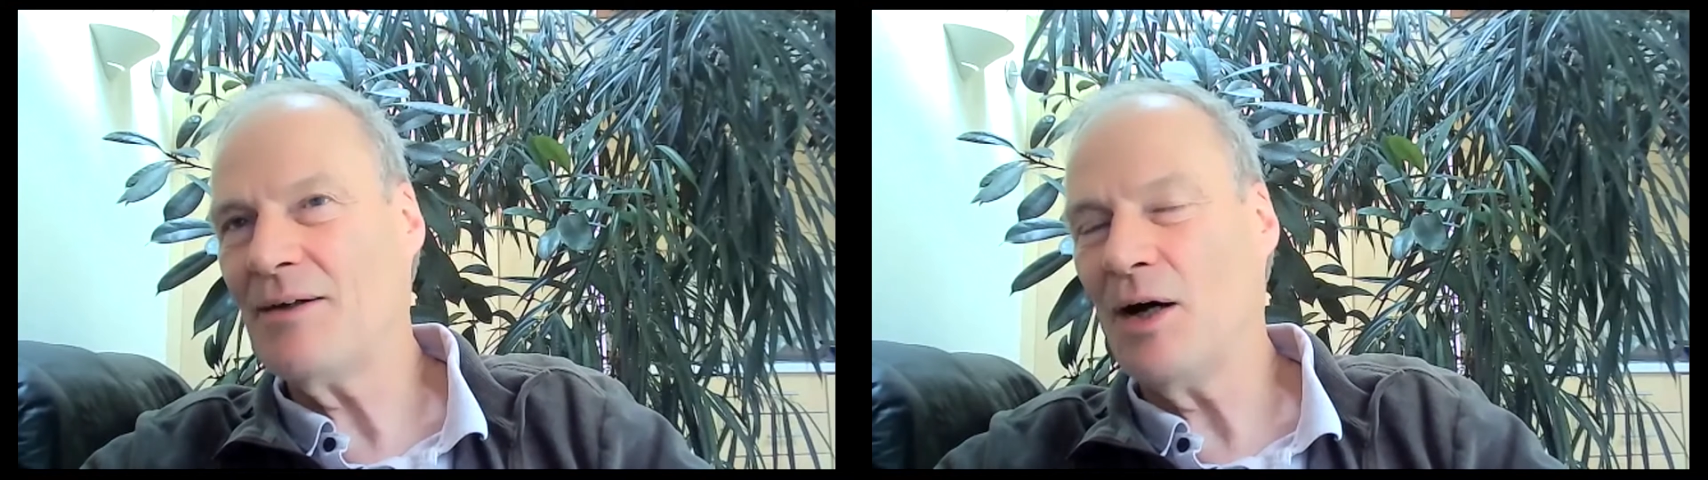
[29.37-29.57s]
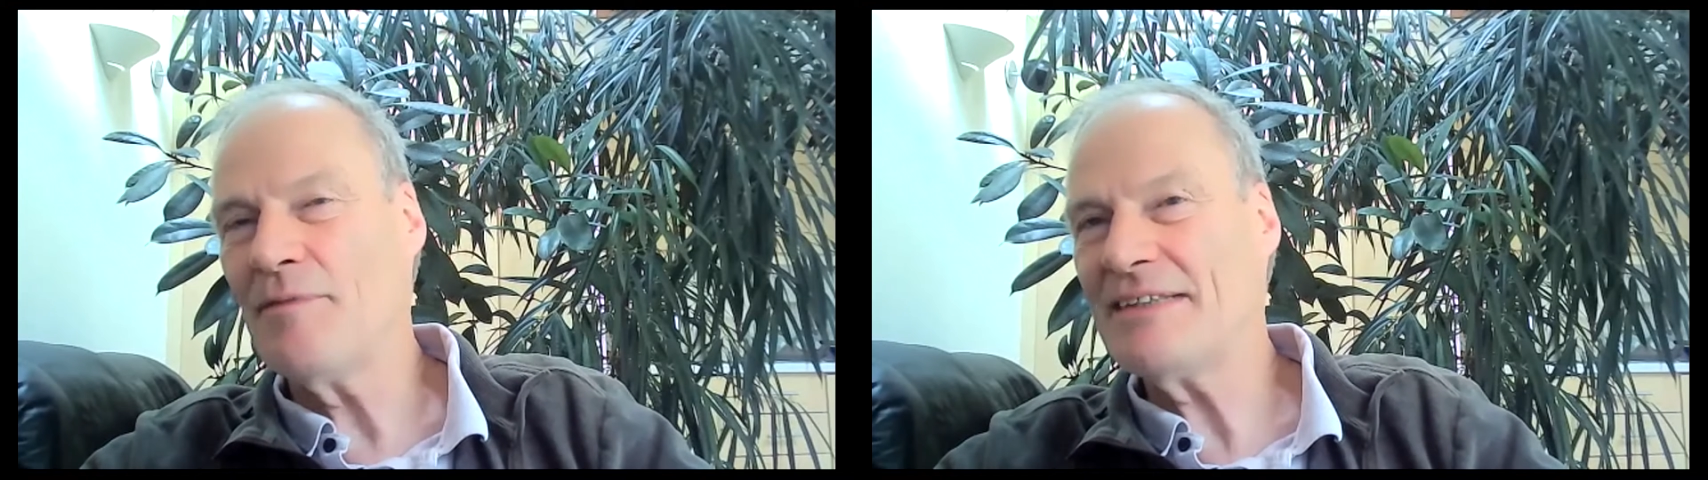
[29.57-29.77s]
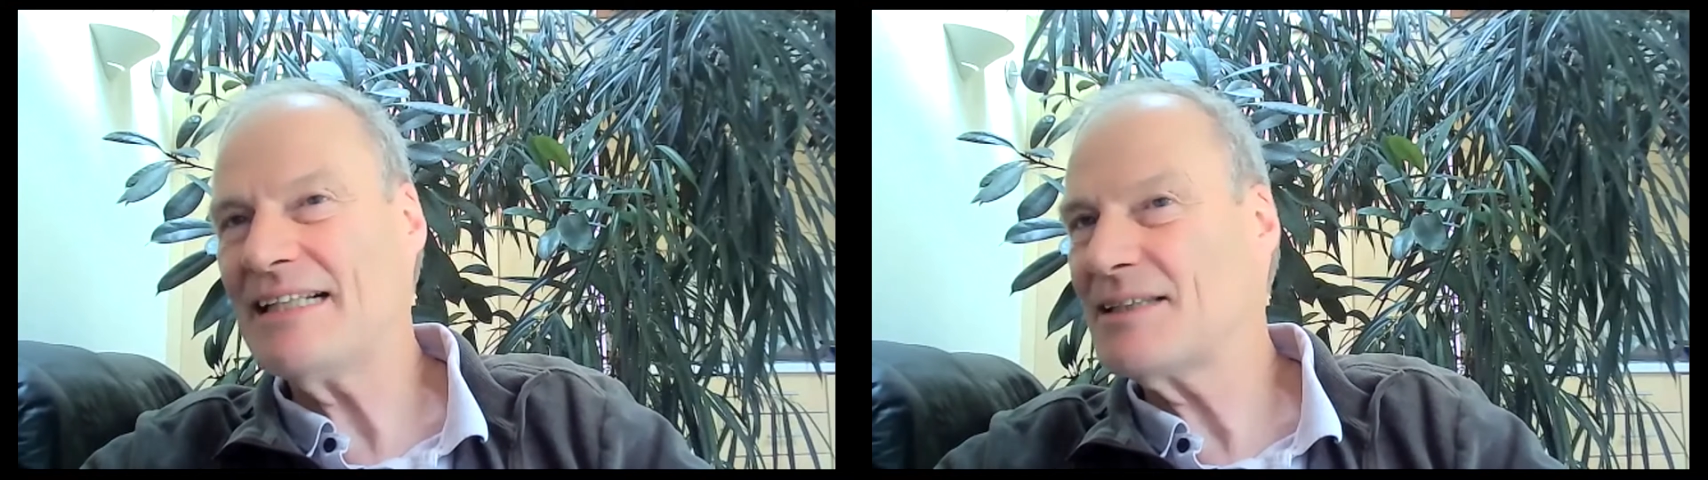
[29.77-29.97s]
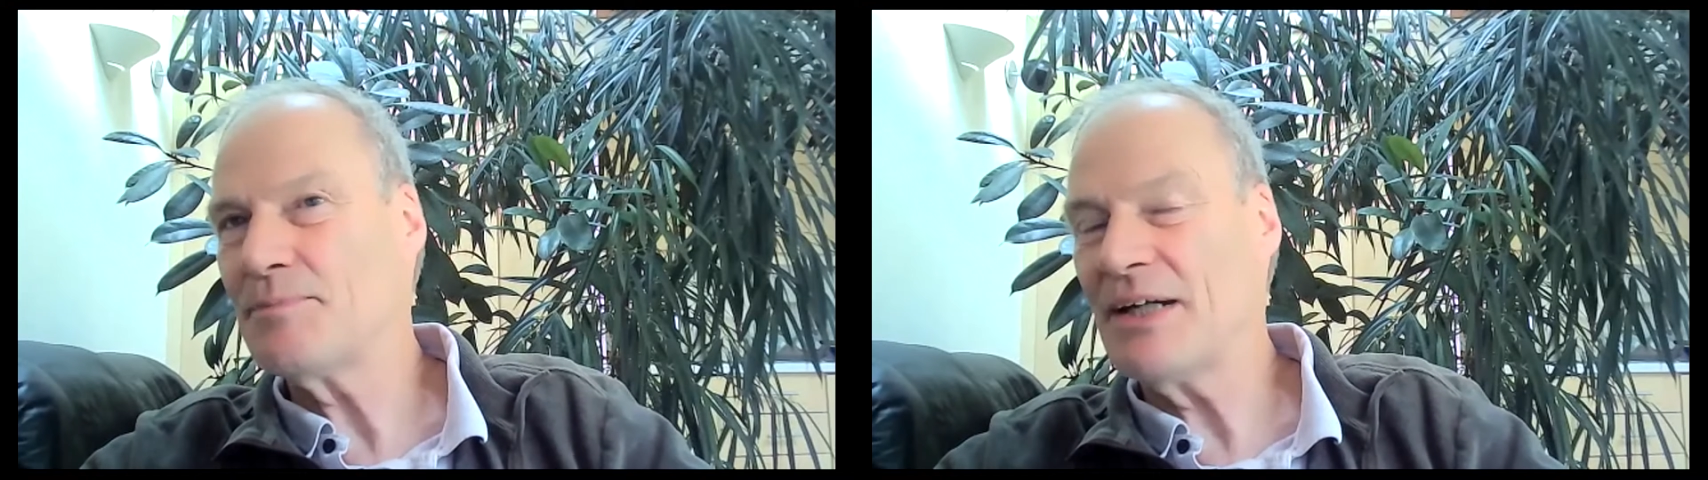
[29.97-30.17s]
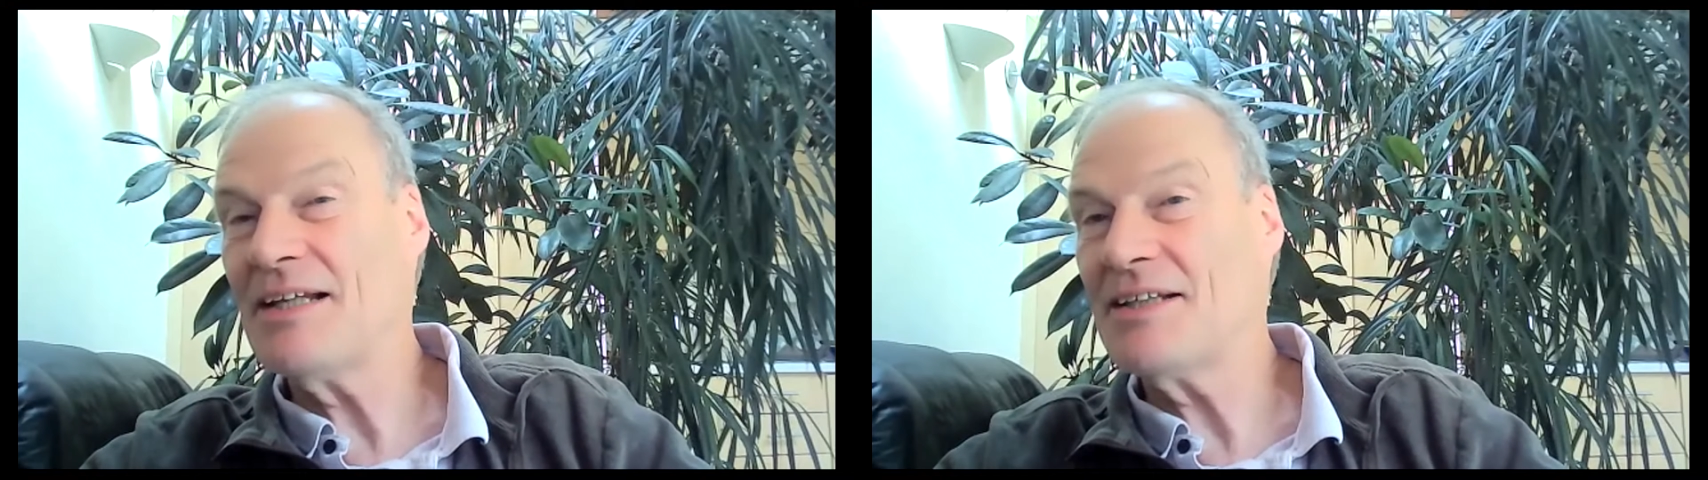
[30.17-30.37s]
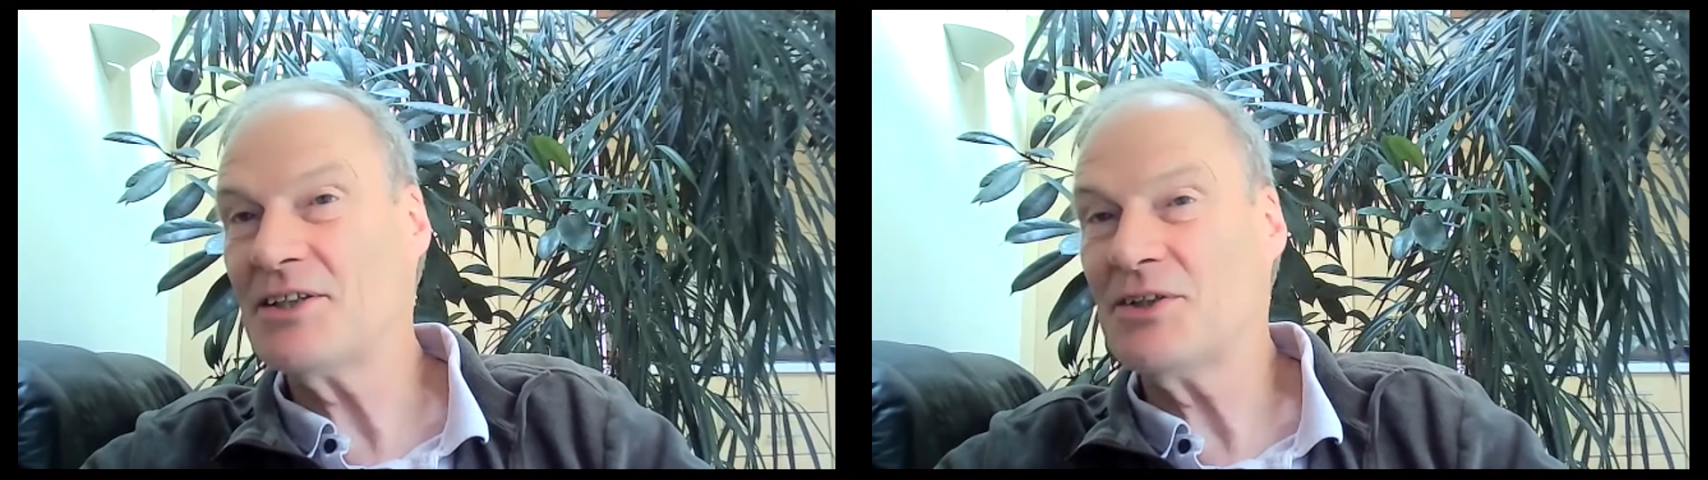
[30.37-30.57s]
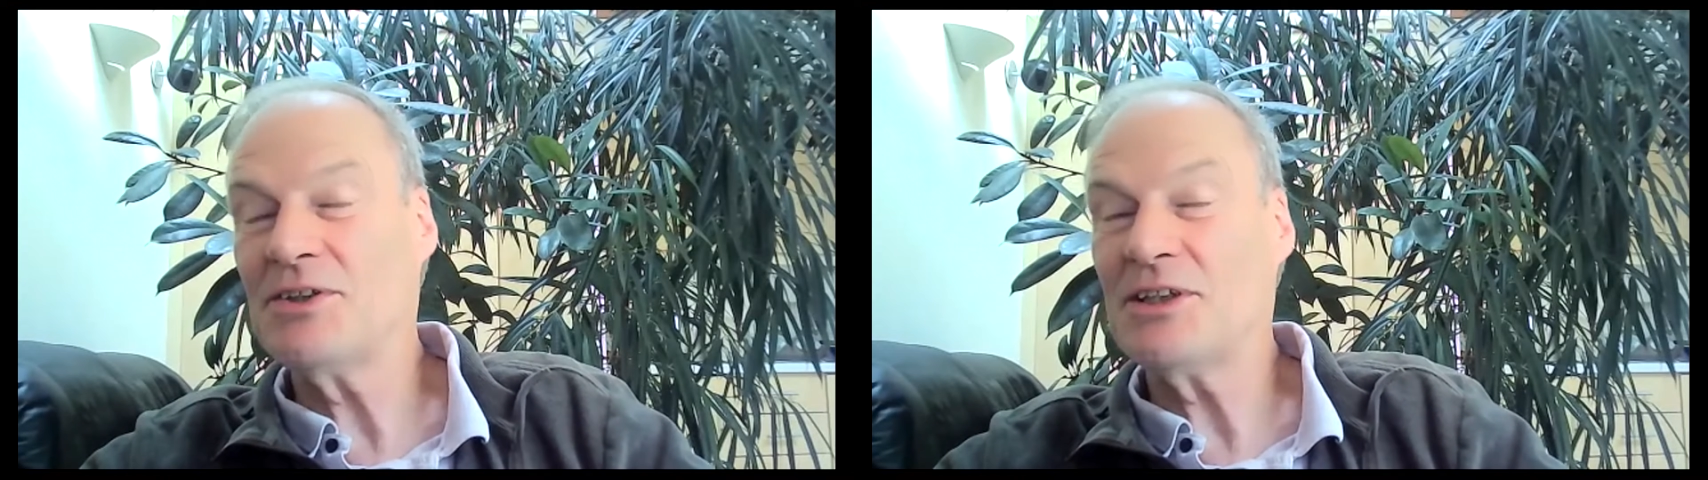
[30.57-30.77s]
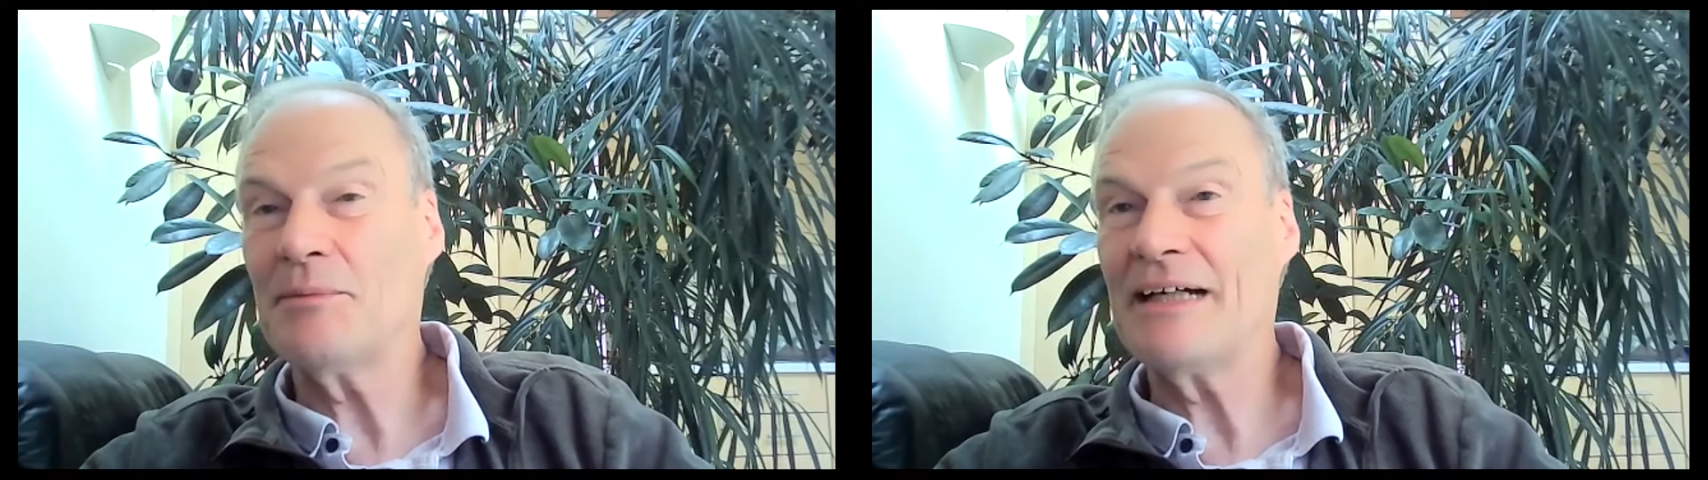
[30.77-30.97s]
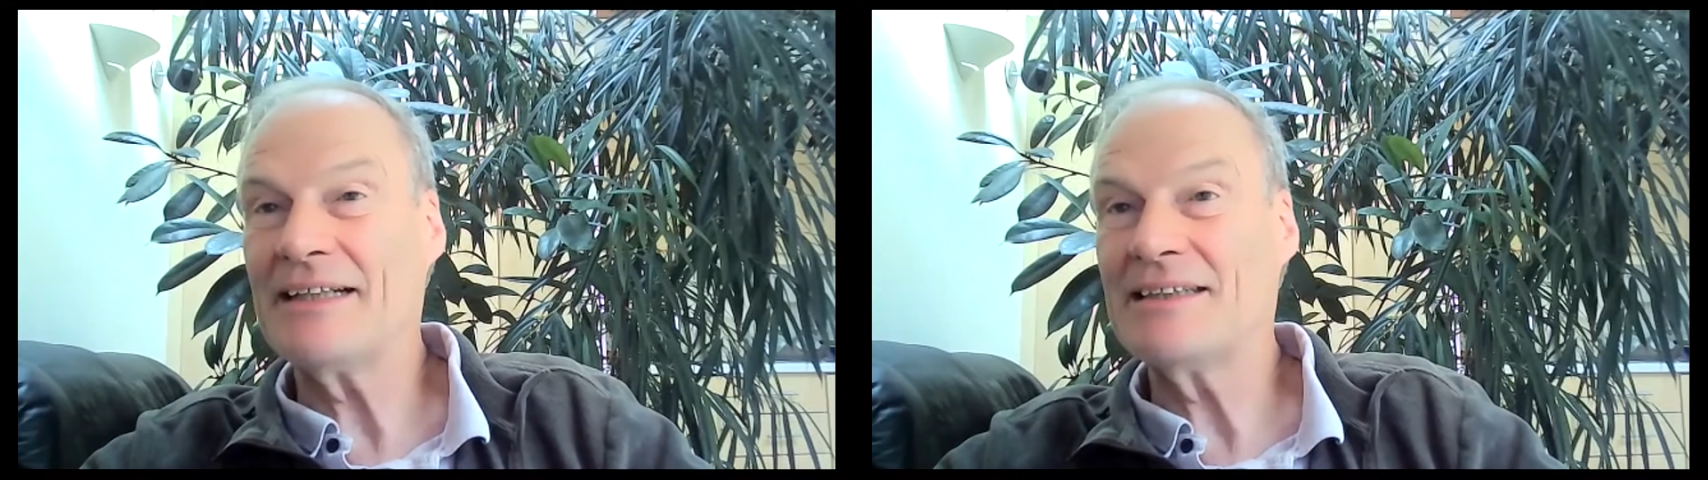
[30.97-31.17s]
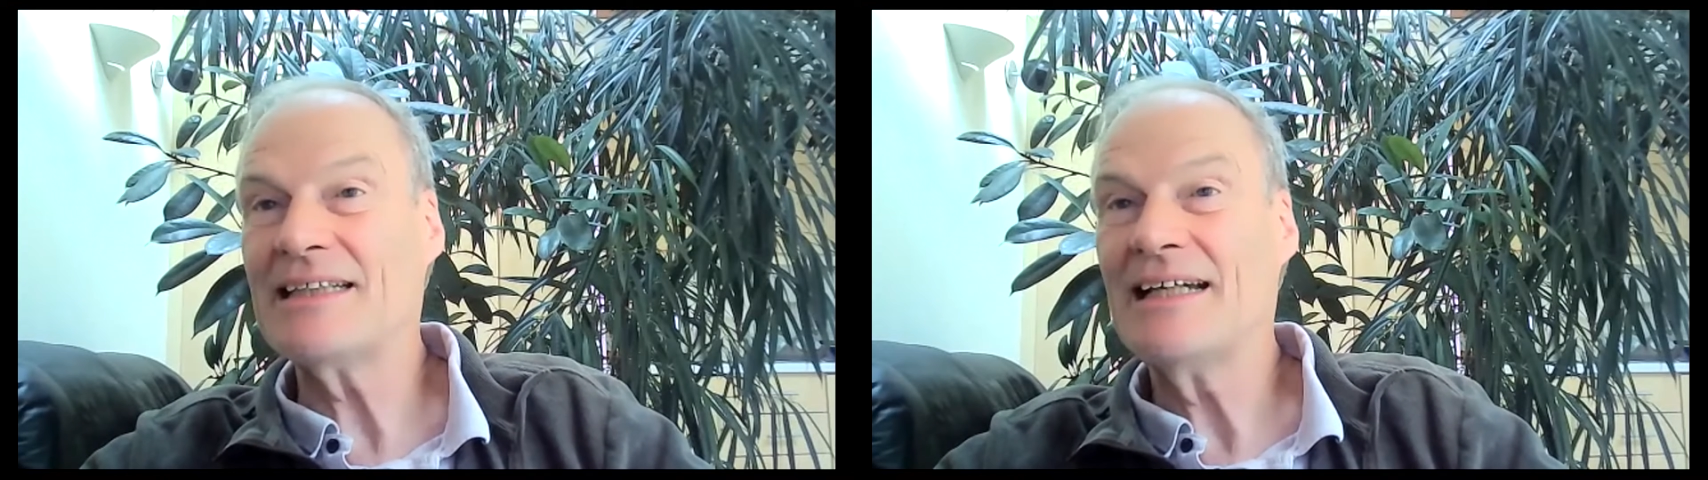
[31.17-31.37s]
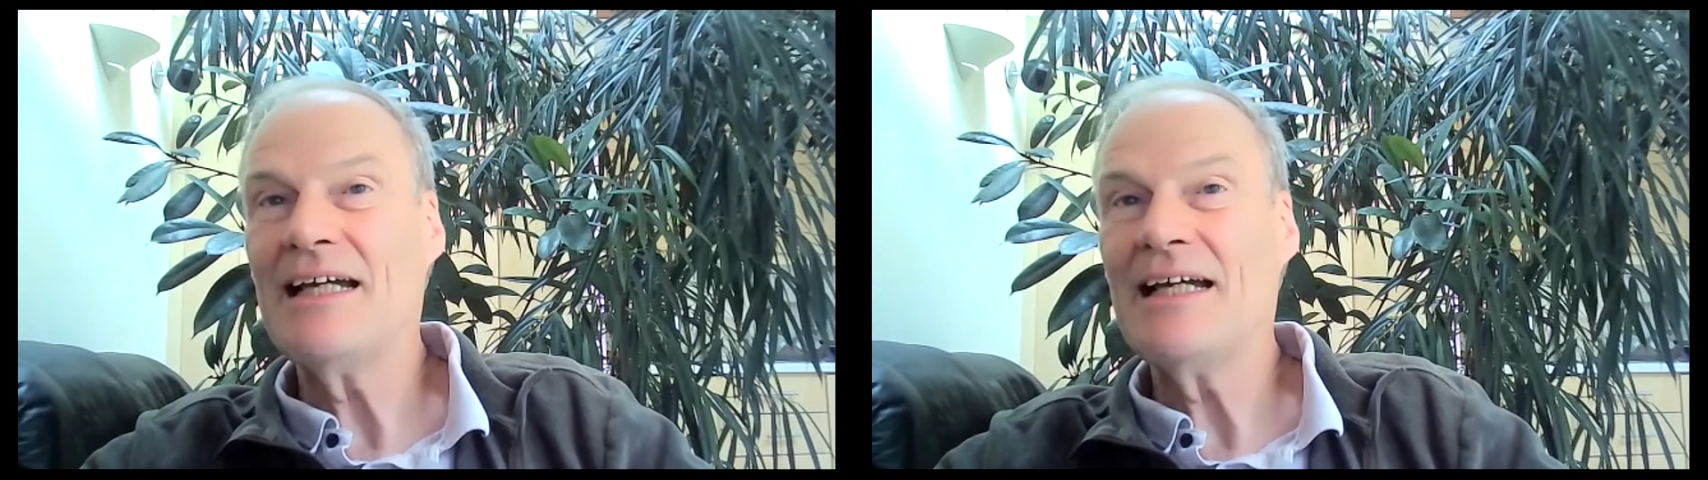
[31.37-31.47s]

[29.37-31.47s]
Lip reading: obviously it's brilliant to use your mind,